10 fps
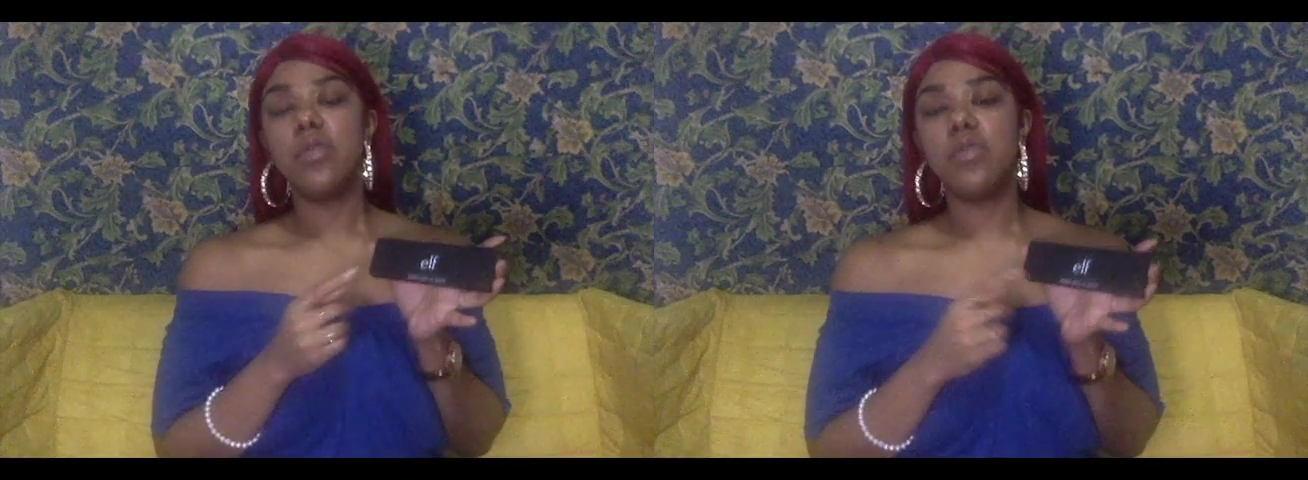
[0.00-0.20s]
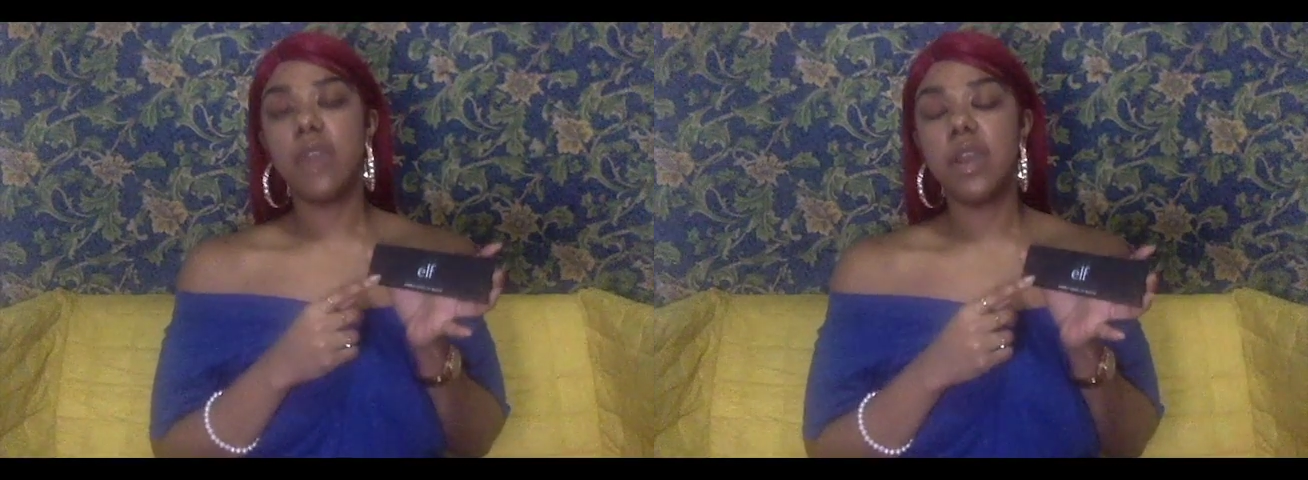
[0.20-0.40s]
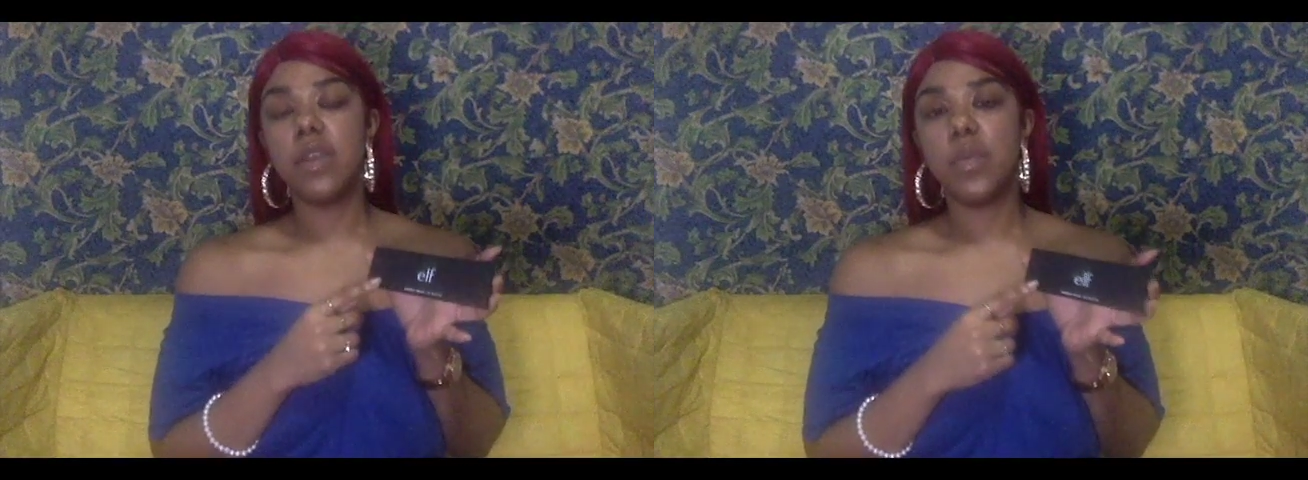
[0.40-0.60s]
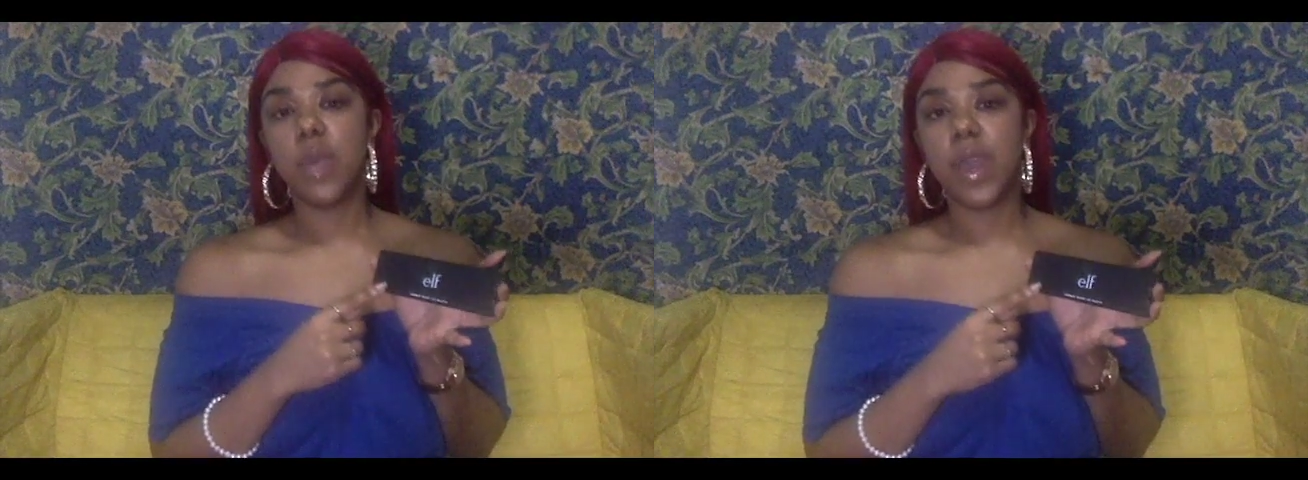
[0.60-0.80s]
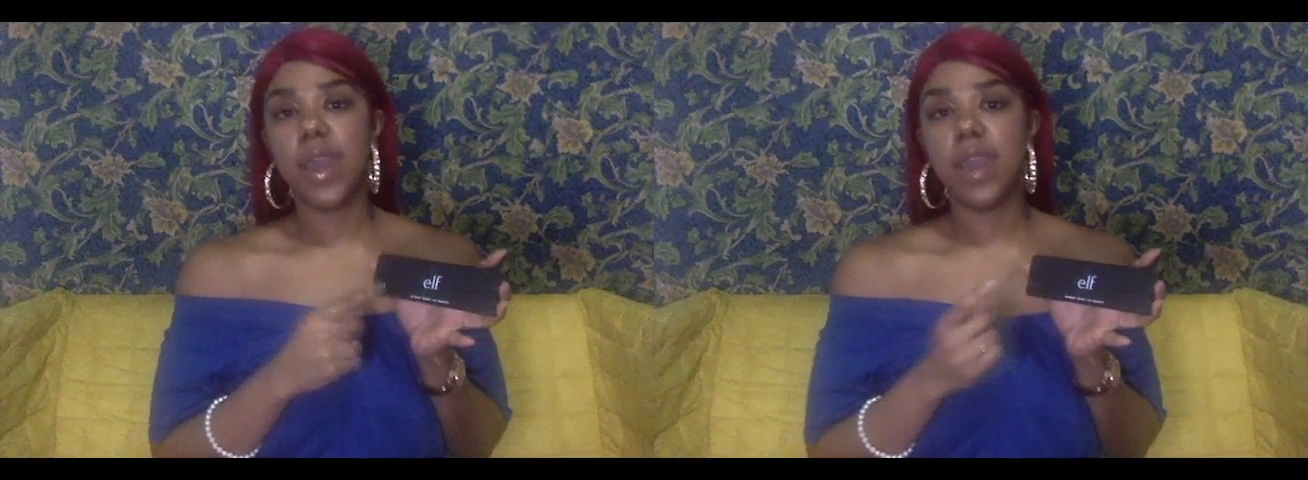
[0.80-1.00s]

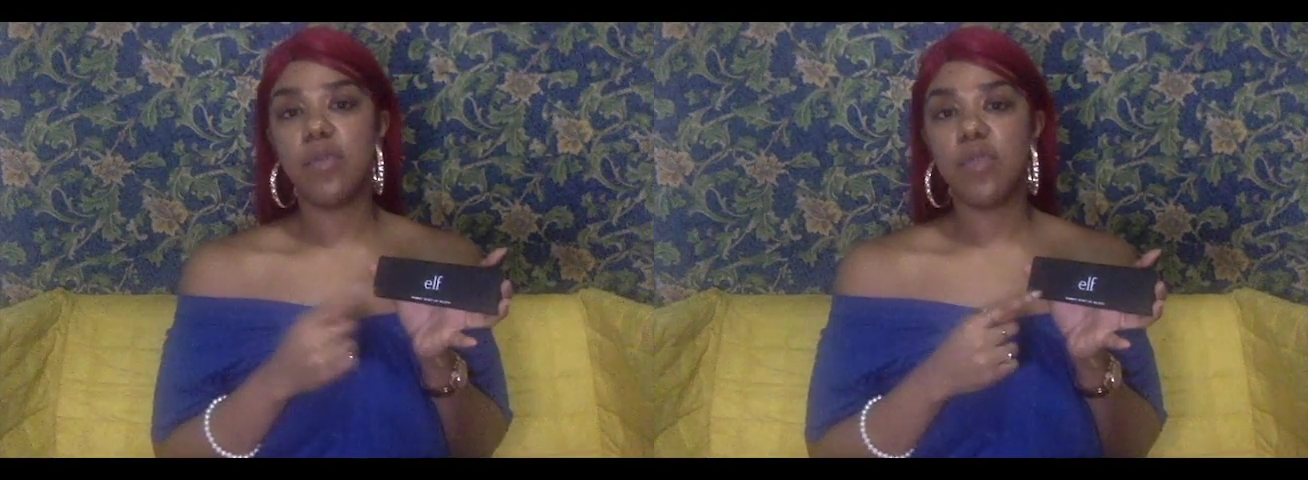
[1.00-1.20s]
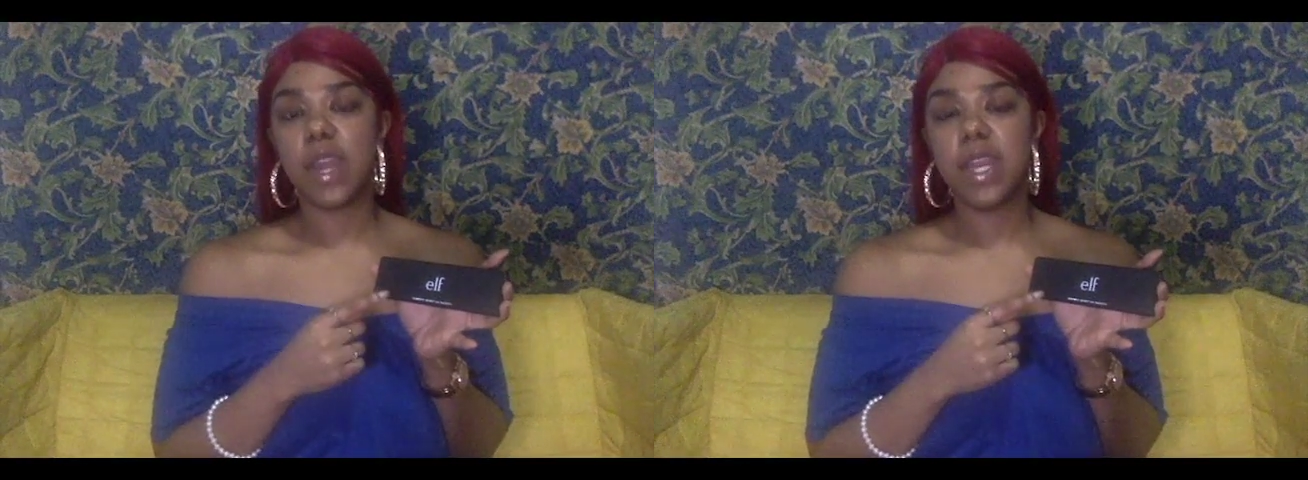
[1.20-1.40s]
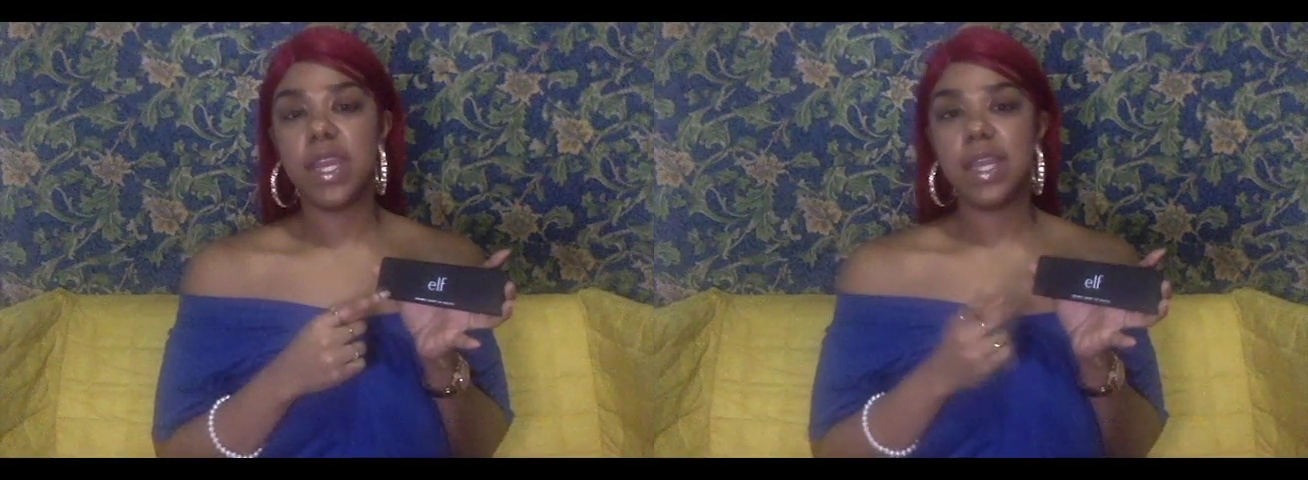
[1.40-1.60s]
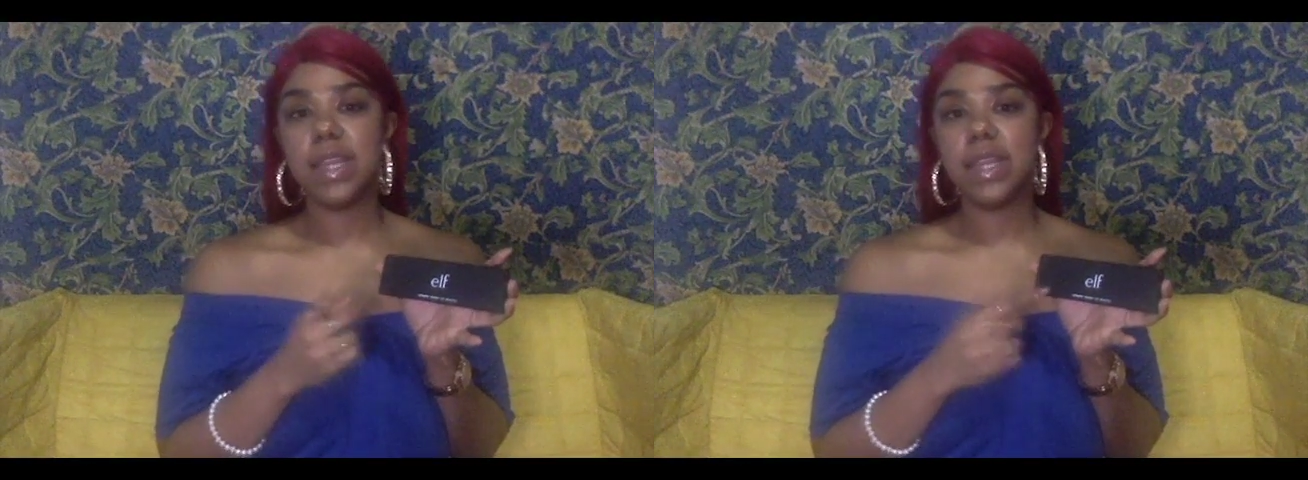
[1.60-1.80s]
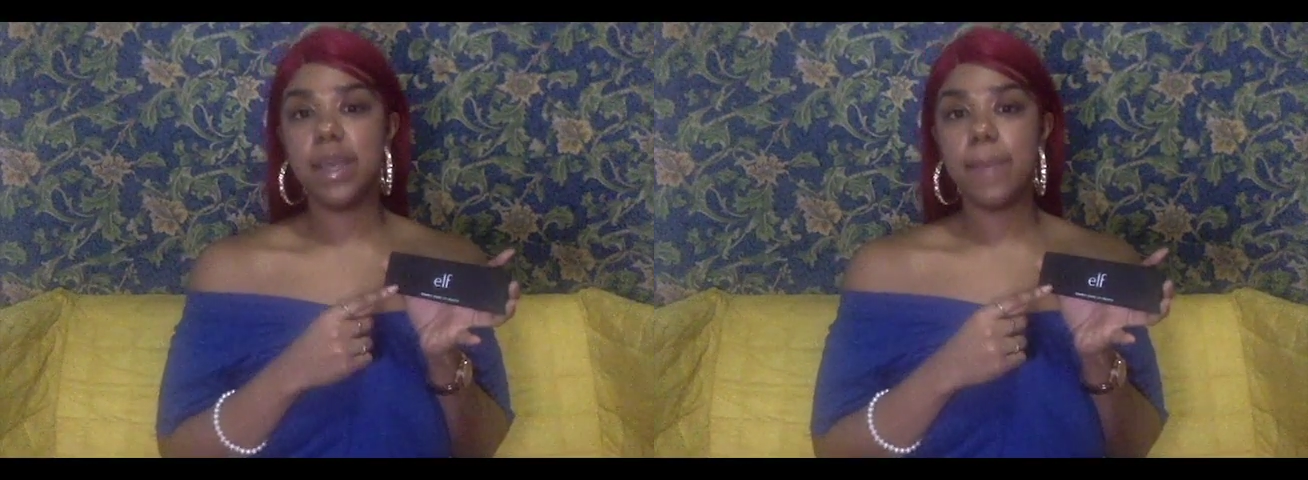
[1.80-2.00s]
Runway Ready
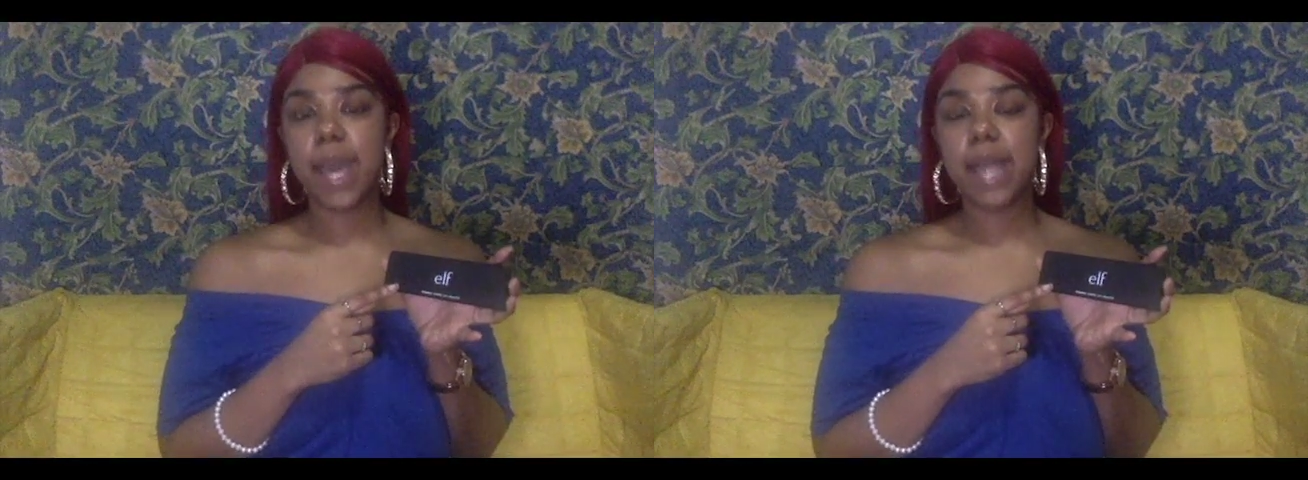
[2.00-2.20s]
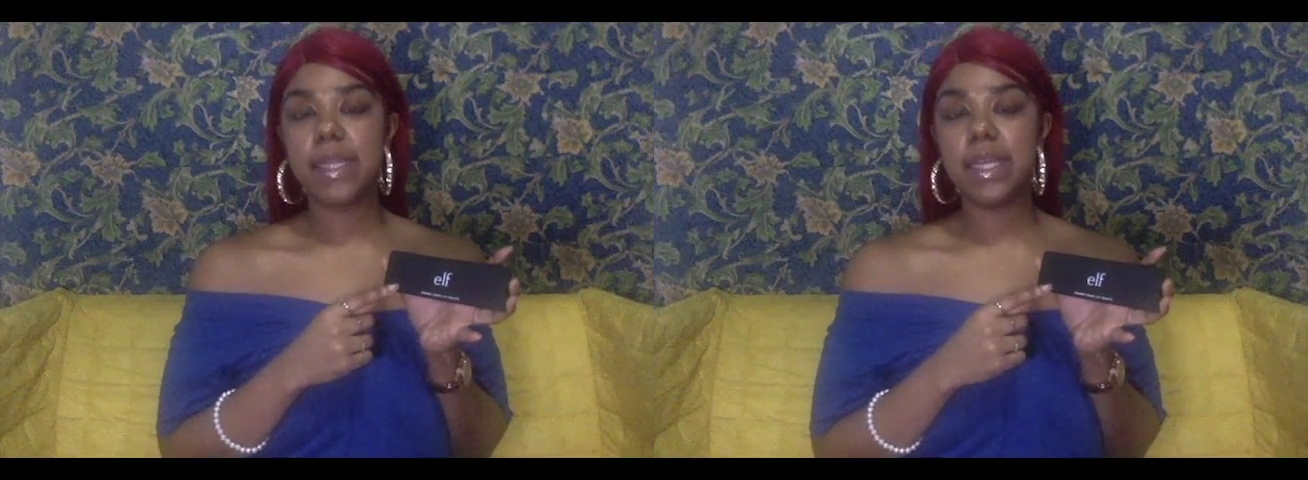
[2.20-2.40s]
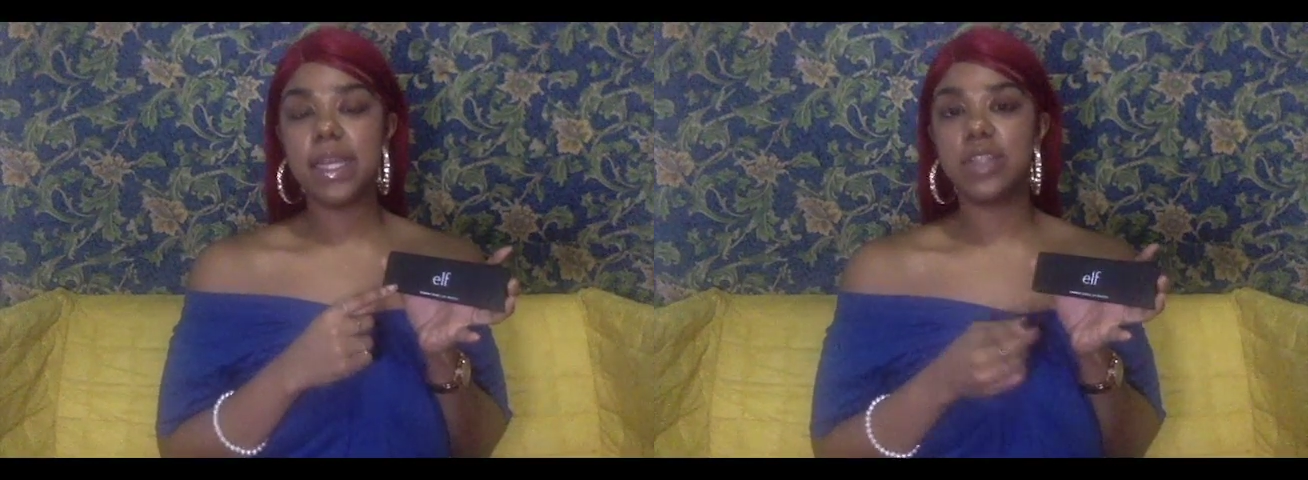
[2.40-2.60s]
Lip Palette.